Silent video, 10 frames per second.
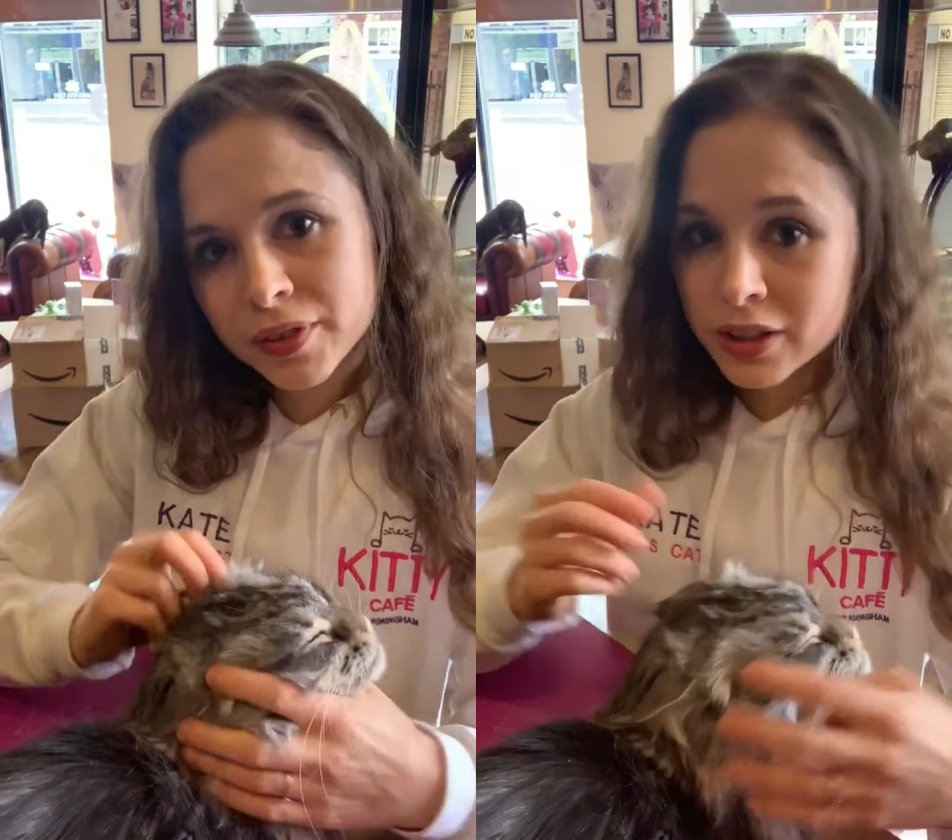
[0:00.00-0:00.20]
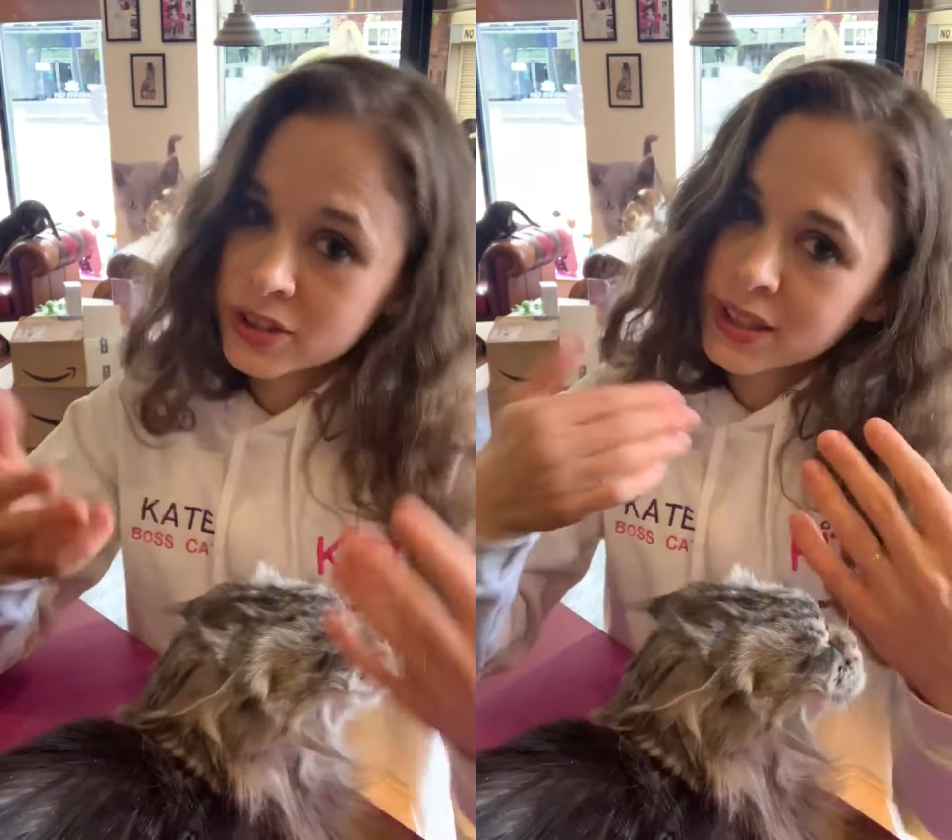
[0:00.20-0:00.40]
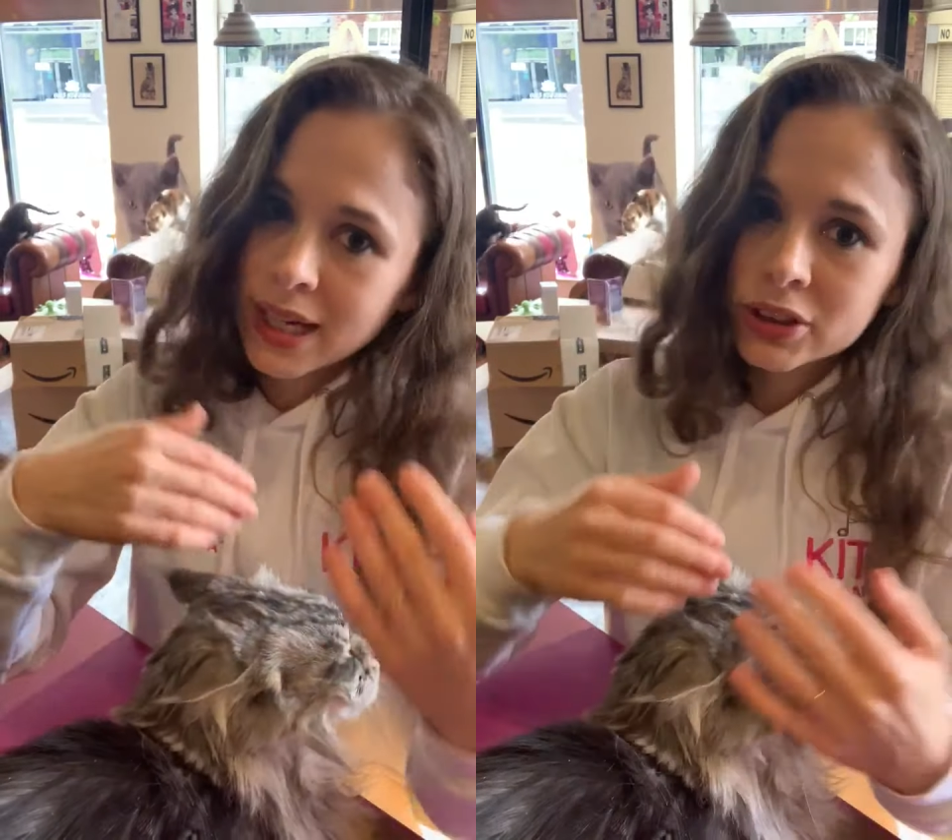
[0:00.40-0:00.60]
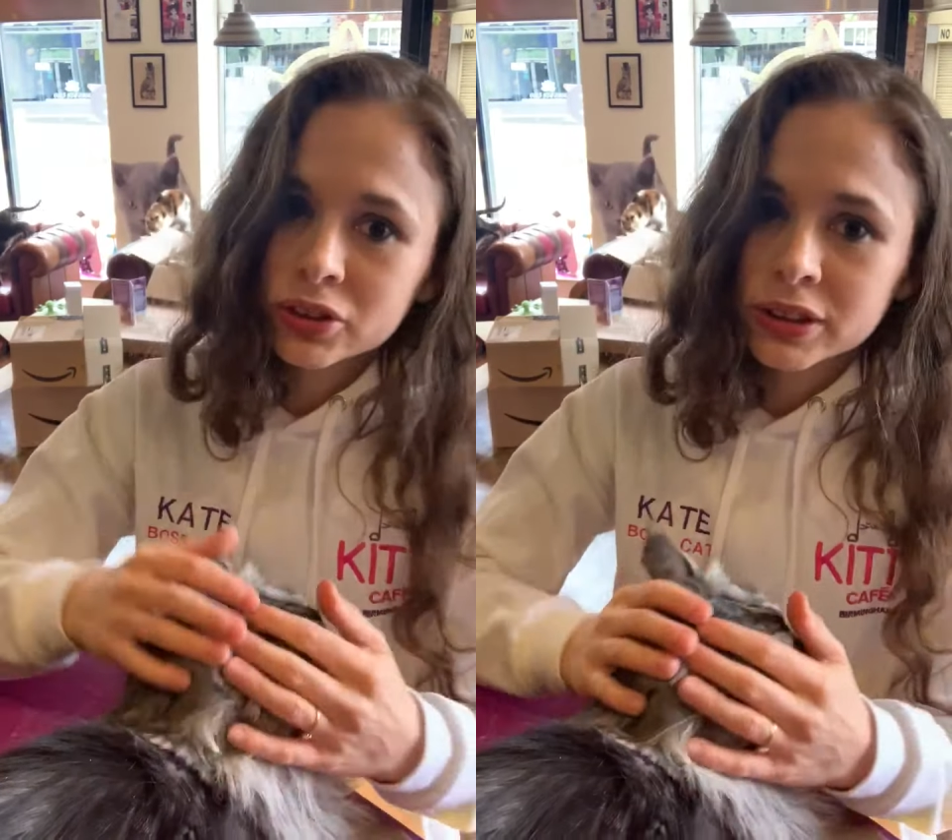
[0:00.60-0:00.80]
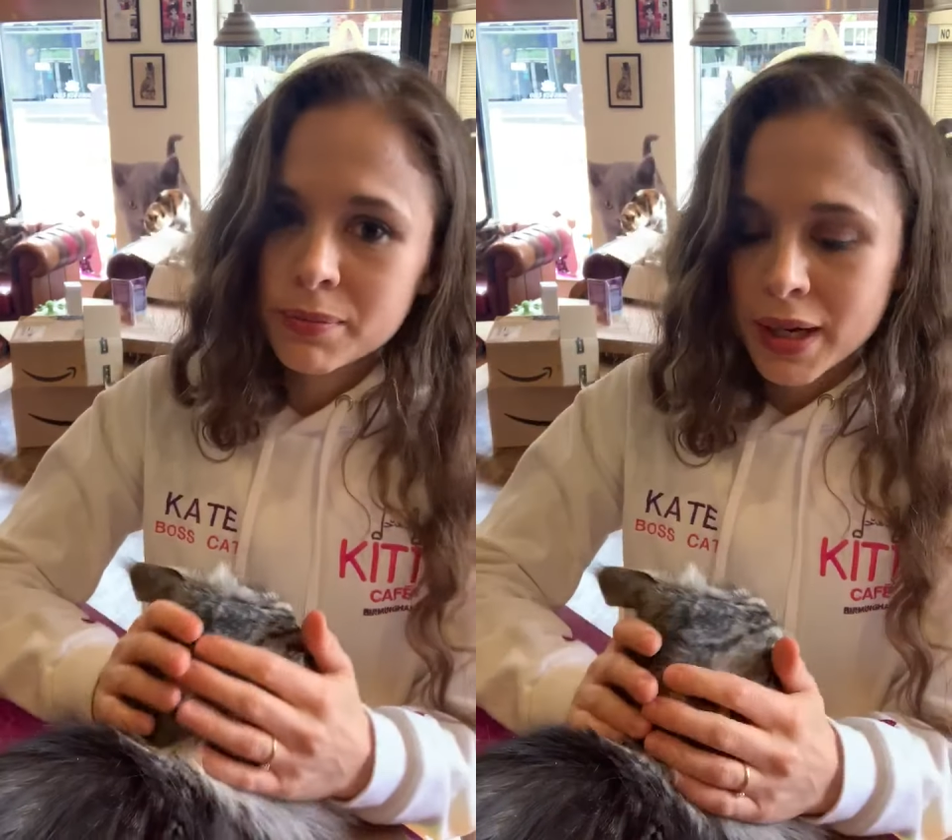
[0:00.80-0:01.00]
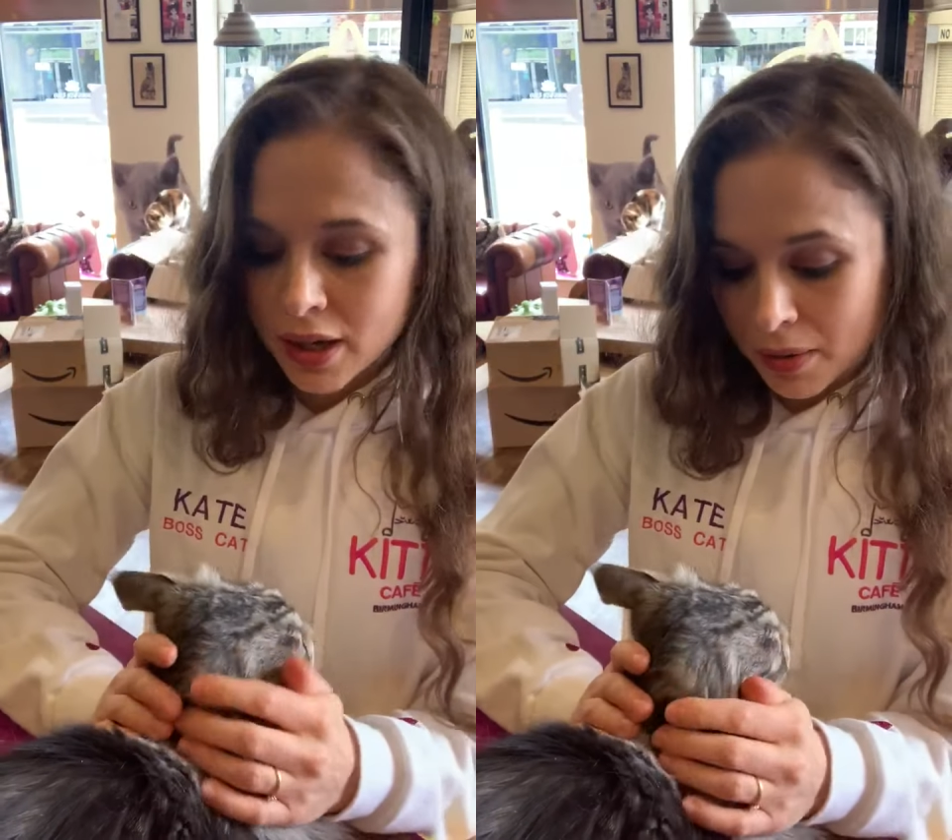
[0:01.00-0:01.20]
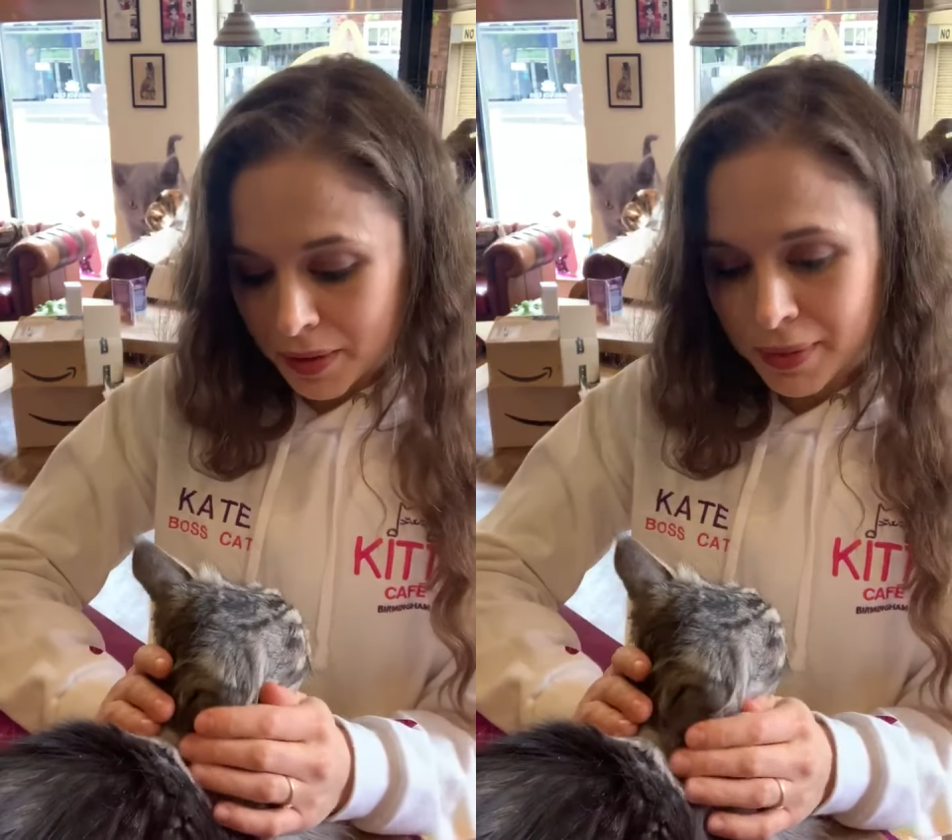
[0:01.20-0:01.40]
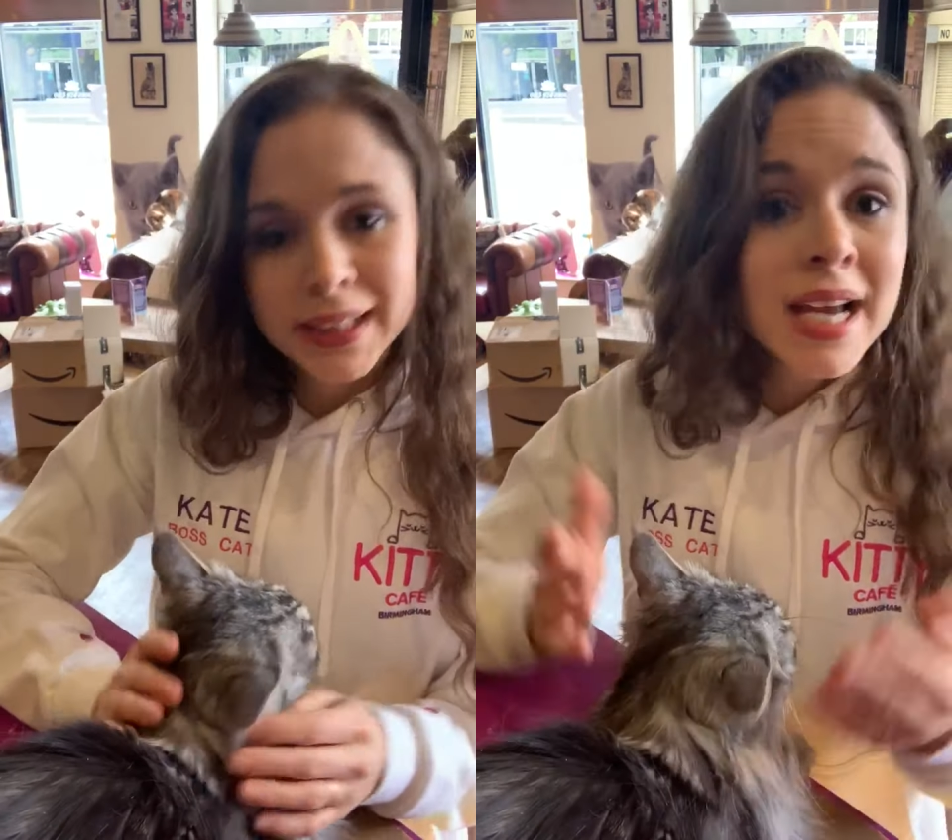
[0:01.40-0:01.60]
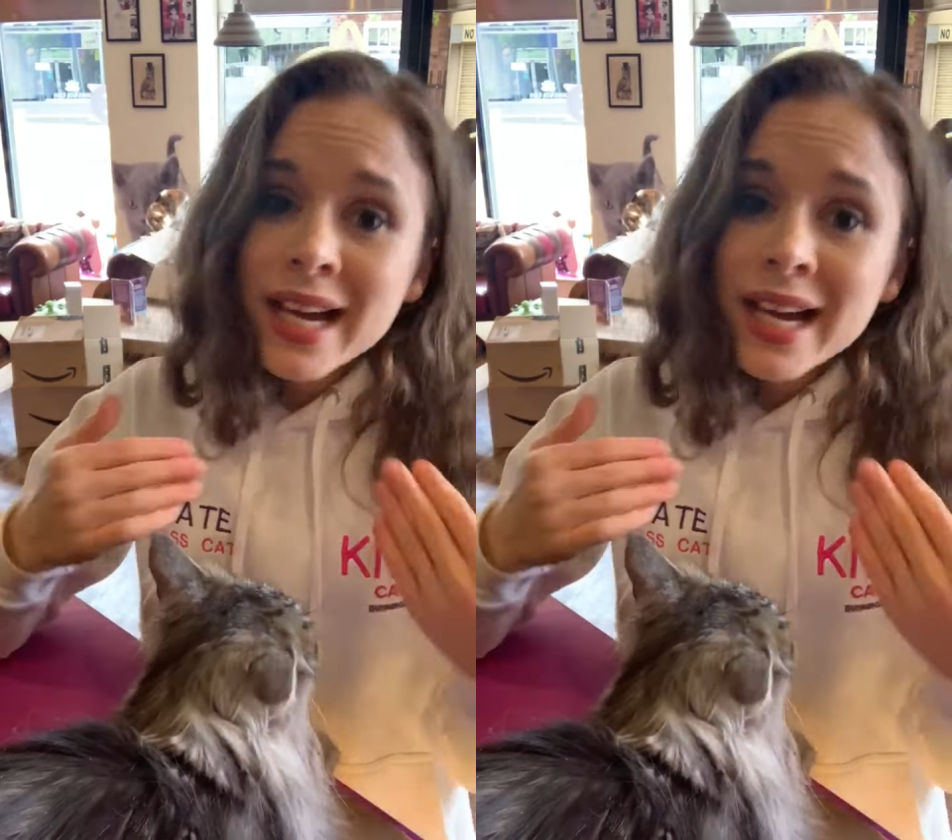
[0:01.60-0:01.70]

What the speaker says: He doesn't latch onto my arm and plays.